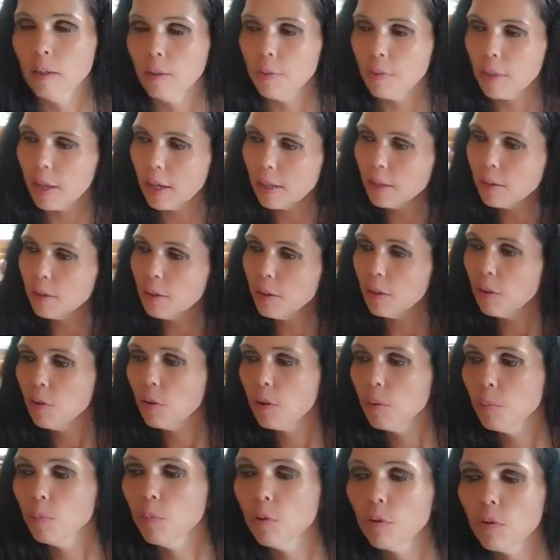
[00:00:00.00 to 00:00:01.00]
And then you
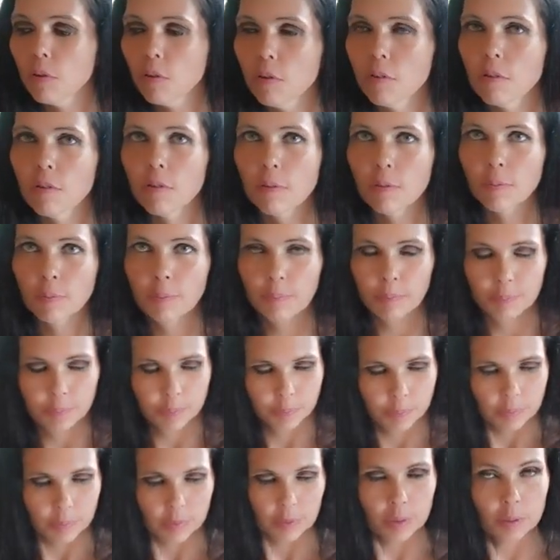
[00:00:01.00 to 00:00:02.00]
can put
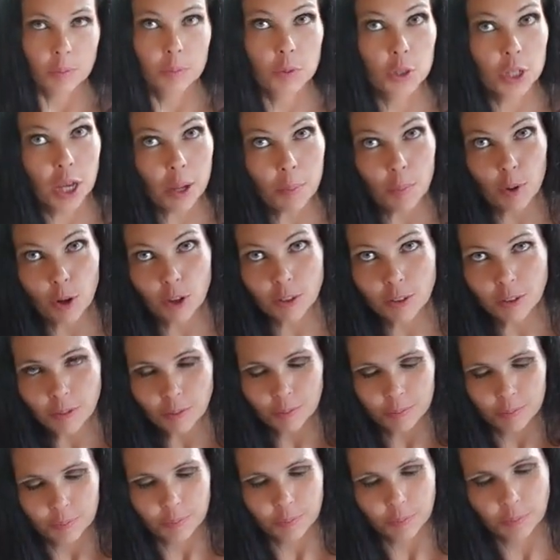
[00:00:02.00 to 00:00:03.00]
some jam on,